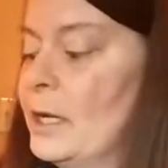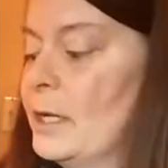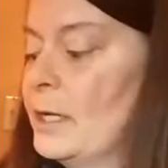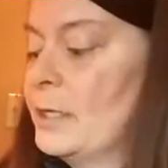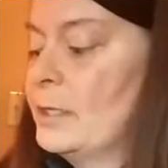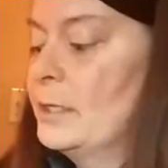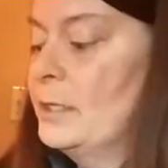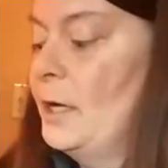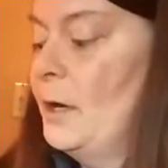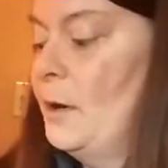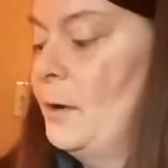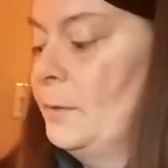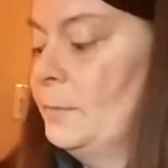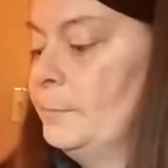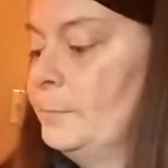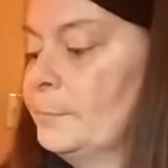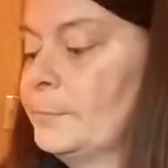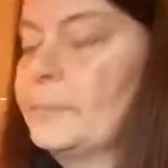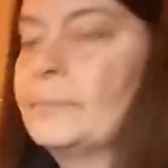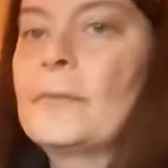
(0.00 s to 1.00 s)
So
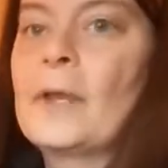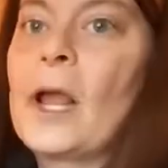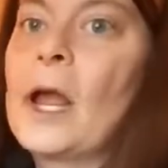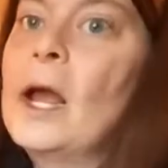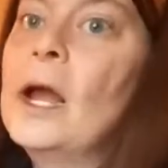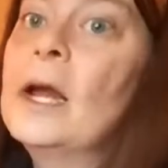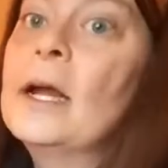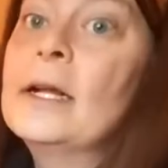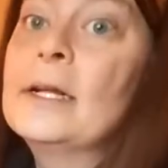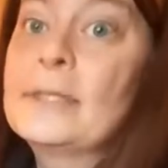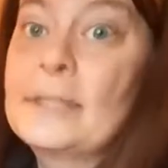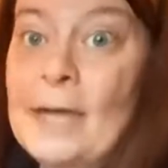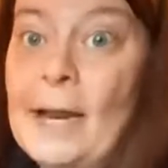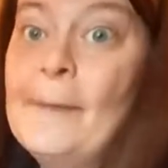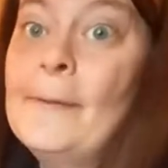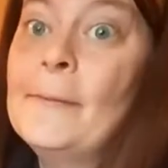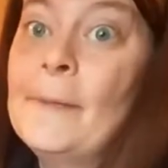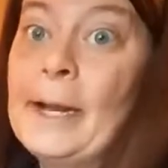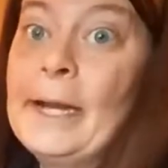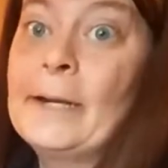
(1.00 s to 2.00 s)
it's time
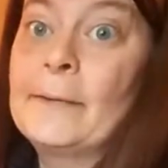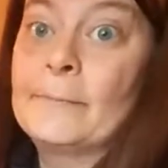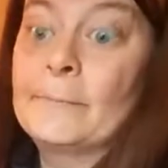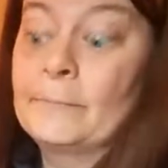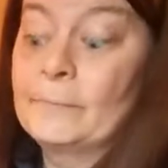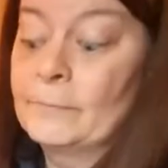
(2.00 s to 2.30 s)
to make them.